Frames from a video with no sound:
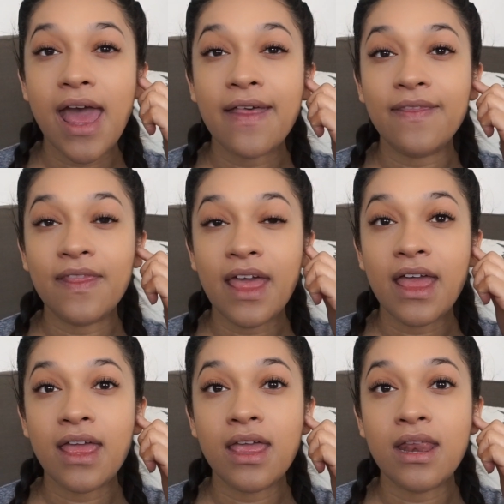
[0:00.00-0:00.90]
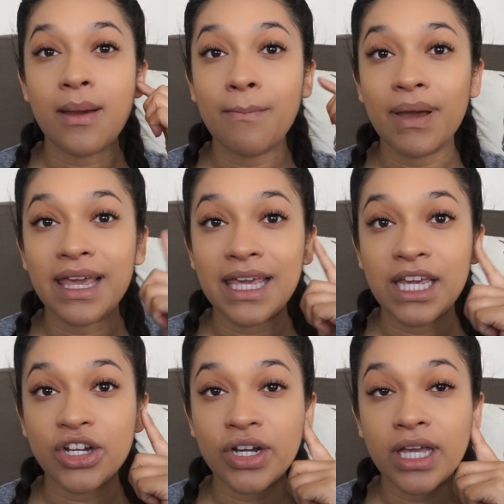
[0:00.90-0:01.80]
And then my
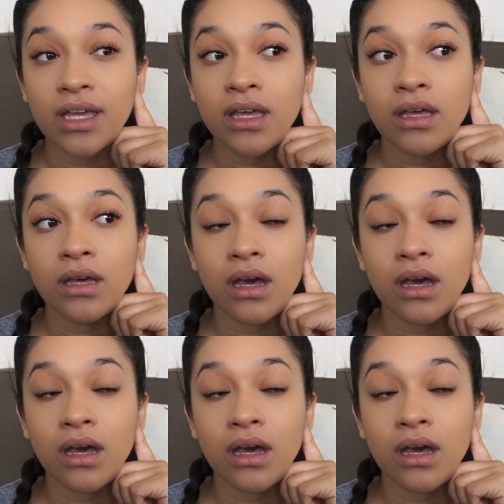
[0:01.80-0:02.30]
hearing,